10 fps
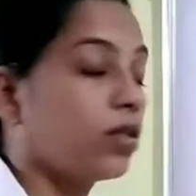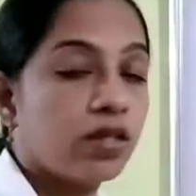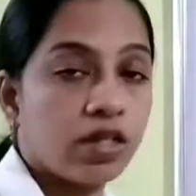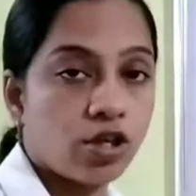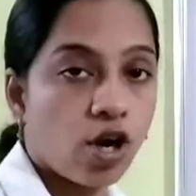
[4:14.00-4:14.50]

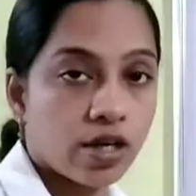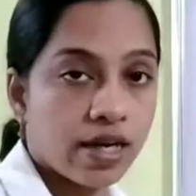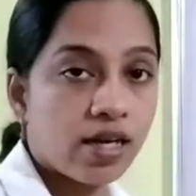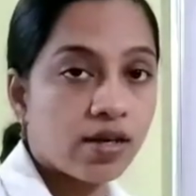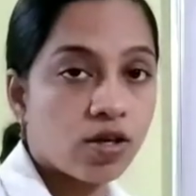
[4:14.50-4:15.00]
The
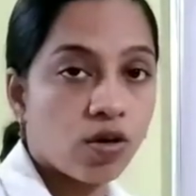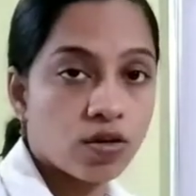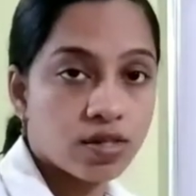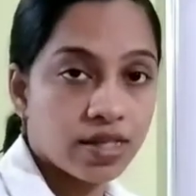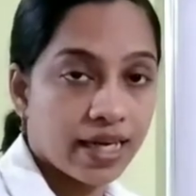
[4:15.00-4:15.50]
total
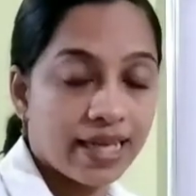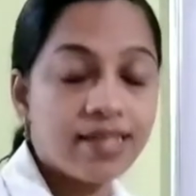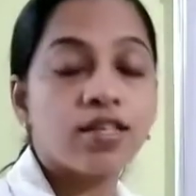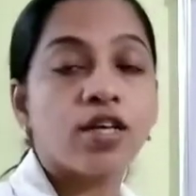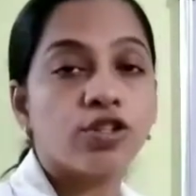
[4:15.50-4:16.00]
cost
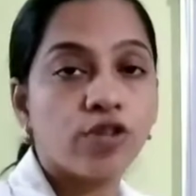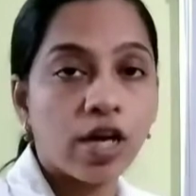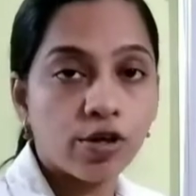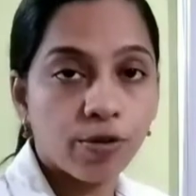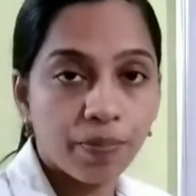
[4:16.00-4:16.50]
is
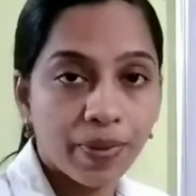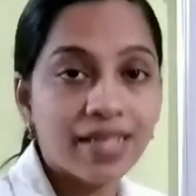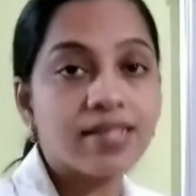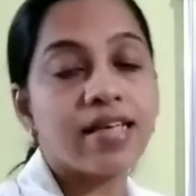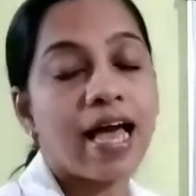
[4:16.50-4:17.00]
12
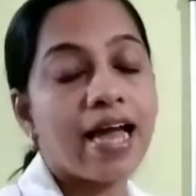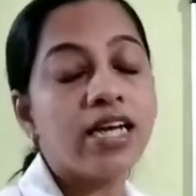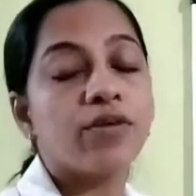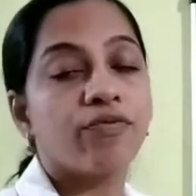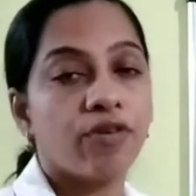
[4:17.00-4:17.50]
rupees
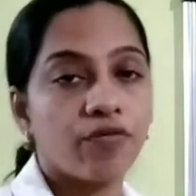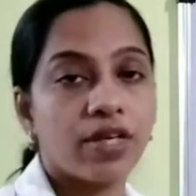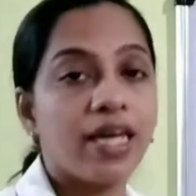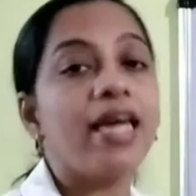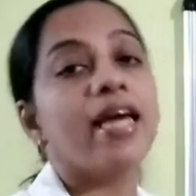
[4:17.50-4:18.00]
and
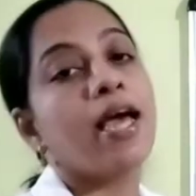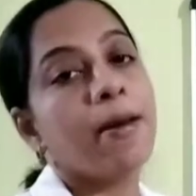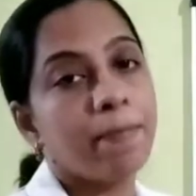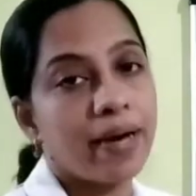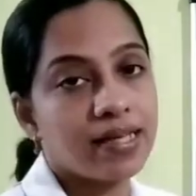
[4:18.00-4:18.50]
50
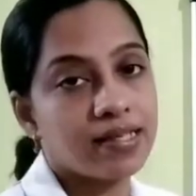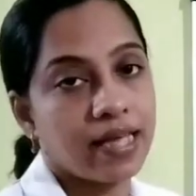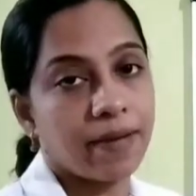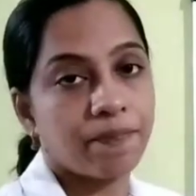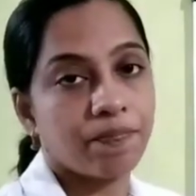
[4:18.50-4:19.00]

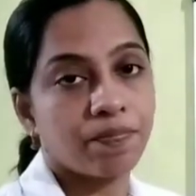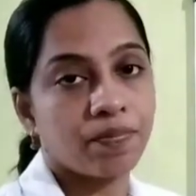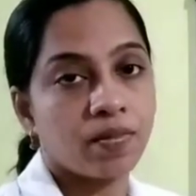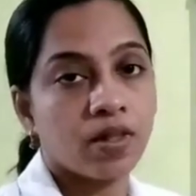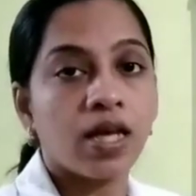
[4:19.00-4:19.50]
paise.
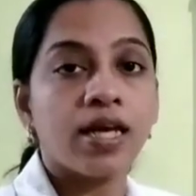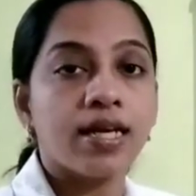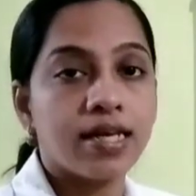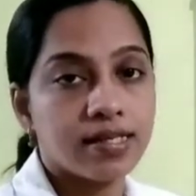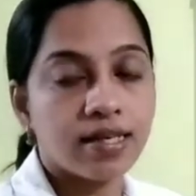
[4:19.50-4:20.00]

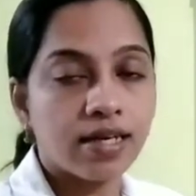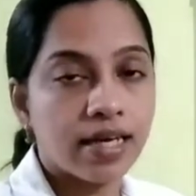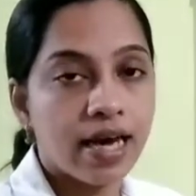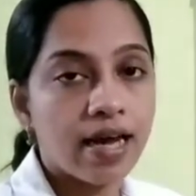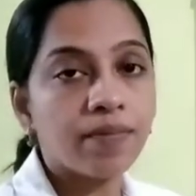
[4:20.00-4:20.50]
Is it
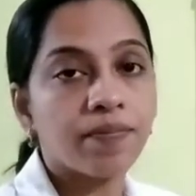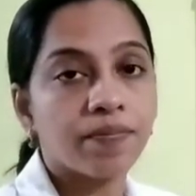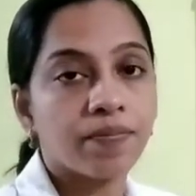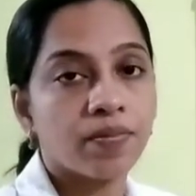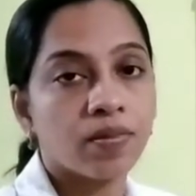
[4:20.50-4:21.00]
clear?
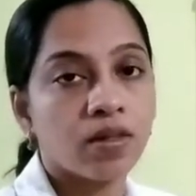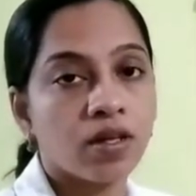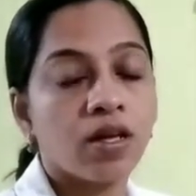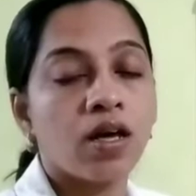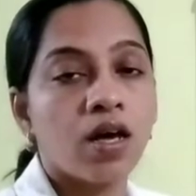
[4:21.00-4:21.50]

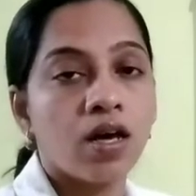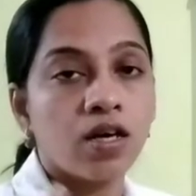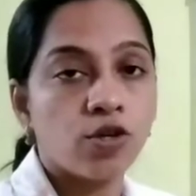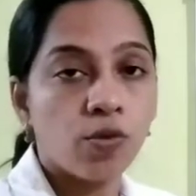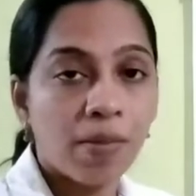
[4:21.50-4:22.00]

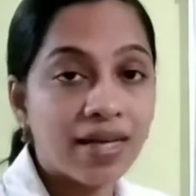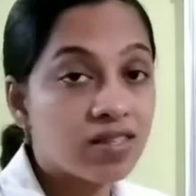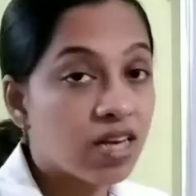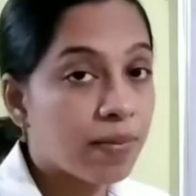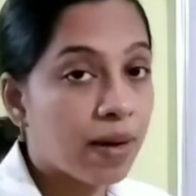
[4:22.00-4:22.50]
You
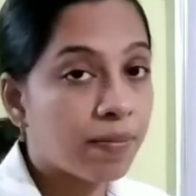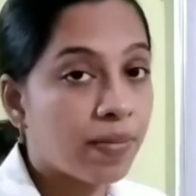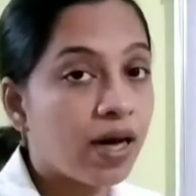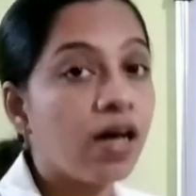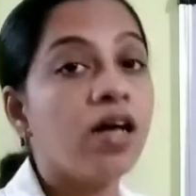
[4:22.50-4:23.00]
must
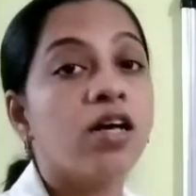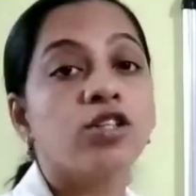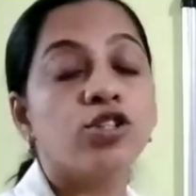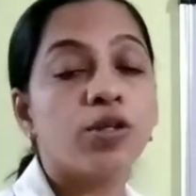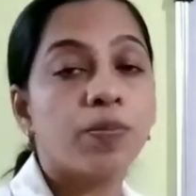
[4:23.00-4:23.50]
remember
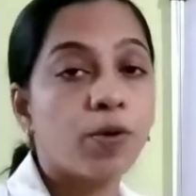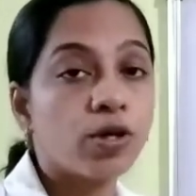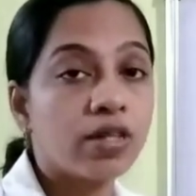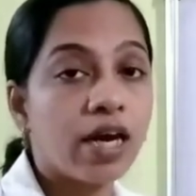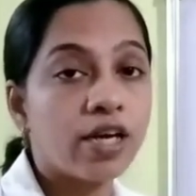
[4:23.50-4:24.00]
to
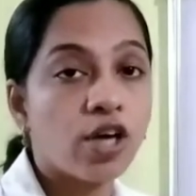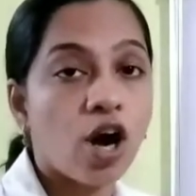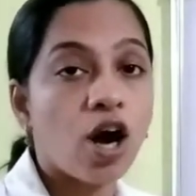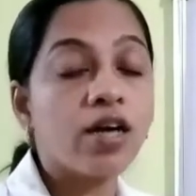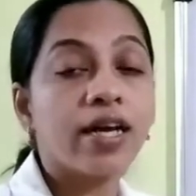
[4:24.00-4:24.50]
put the
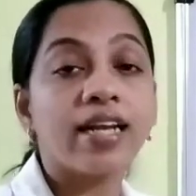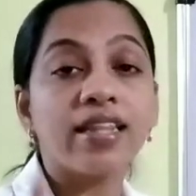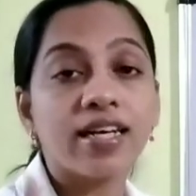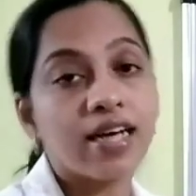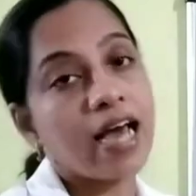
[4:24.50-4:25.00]
dot in
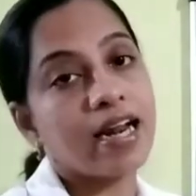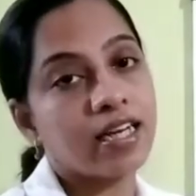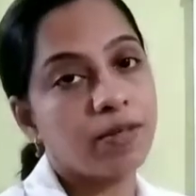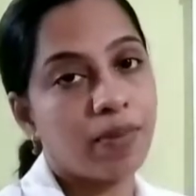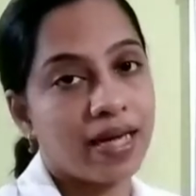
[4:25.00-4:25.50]
the
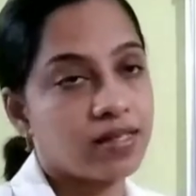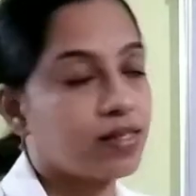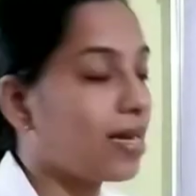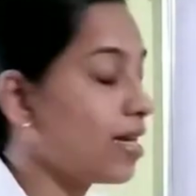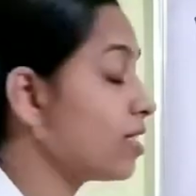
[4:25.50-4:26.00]
correct
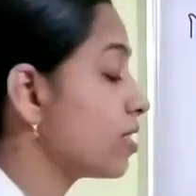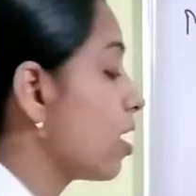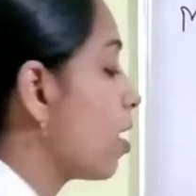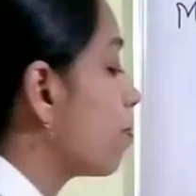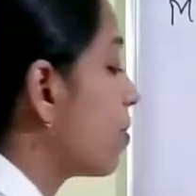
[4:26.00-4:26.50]
place, that
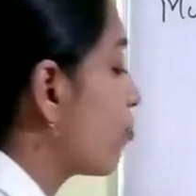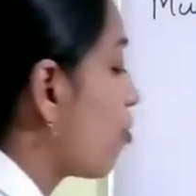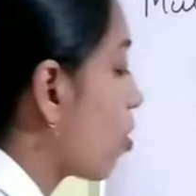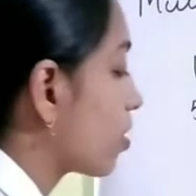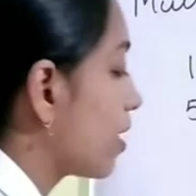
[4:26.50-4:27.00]
is
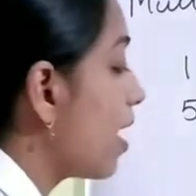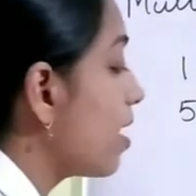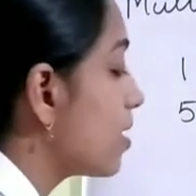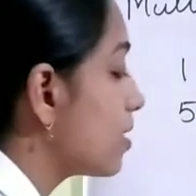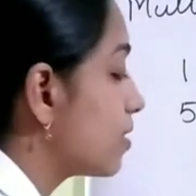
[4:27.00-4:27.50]
before
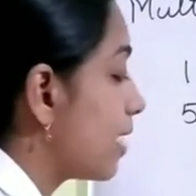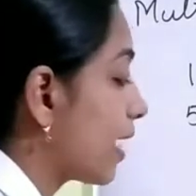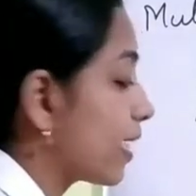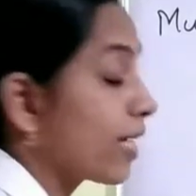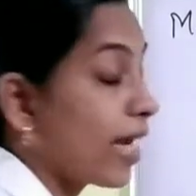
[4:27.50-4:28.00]
the
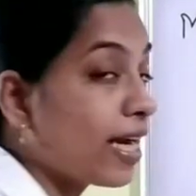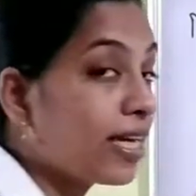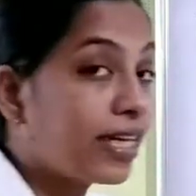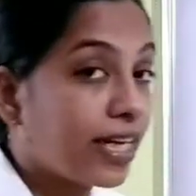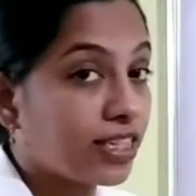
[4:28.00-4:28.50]

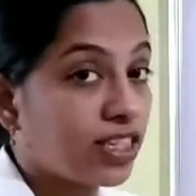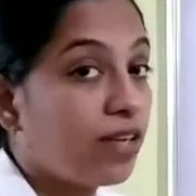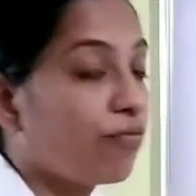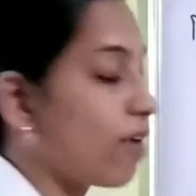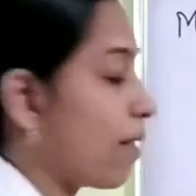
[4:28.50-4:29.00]
second
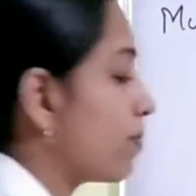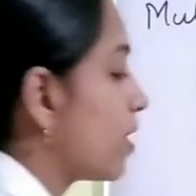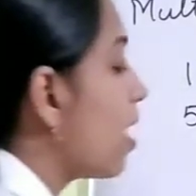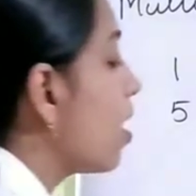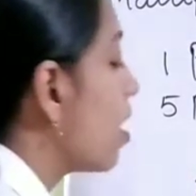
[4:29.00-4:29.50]
digit from the